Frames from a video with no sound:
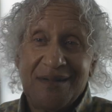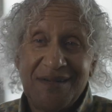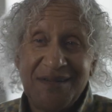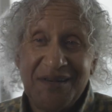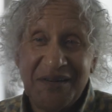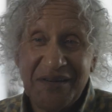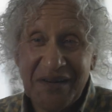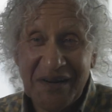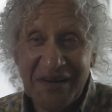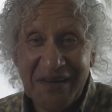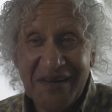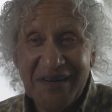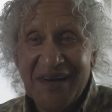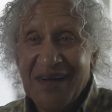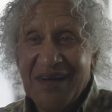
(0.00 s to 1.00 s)
you
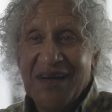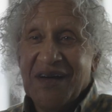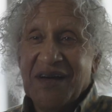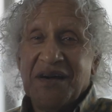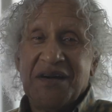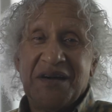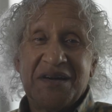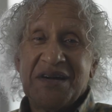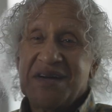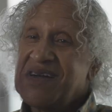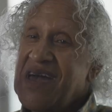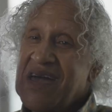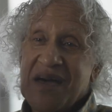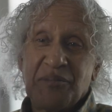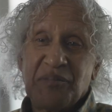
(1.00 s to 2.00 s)
know, he
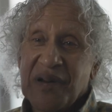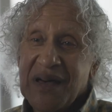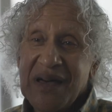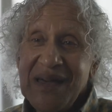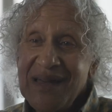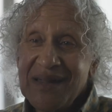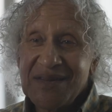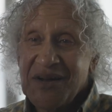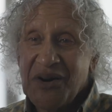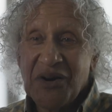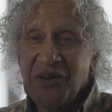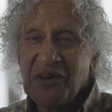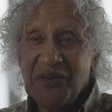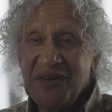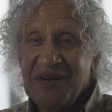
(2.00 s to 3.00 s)
can't play it
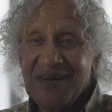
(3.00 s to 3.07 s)
though.